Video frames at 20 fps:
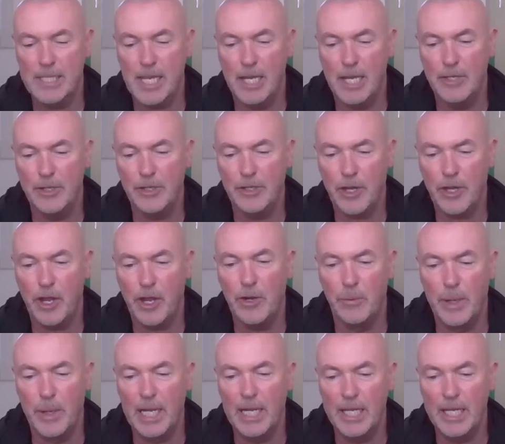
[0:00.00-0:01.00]
side in the
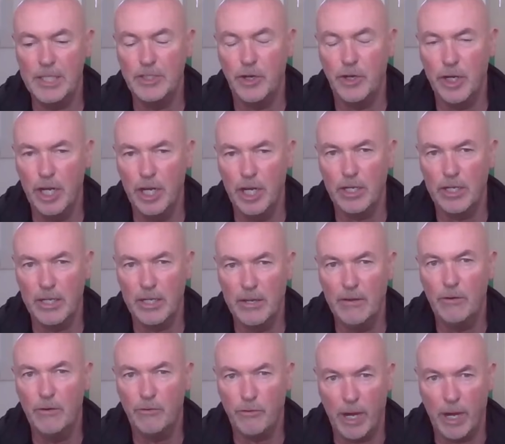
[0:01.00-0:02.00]
color wheel is going to look
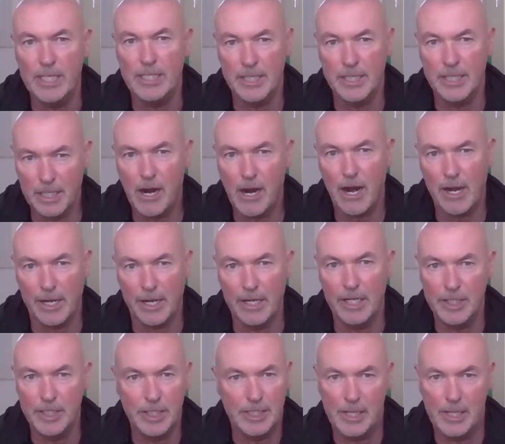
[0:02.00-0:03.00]
right in the garden.
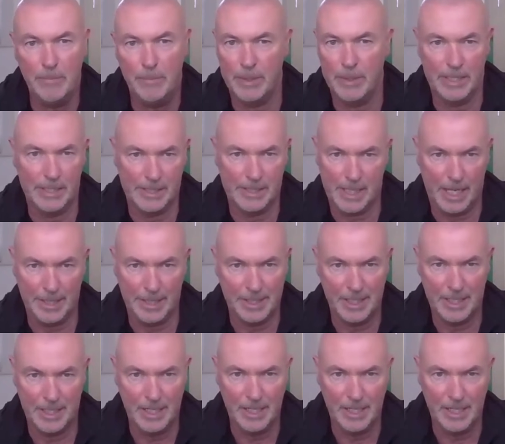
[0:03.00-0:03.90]
It's as simple as that.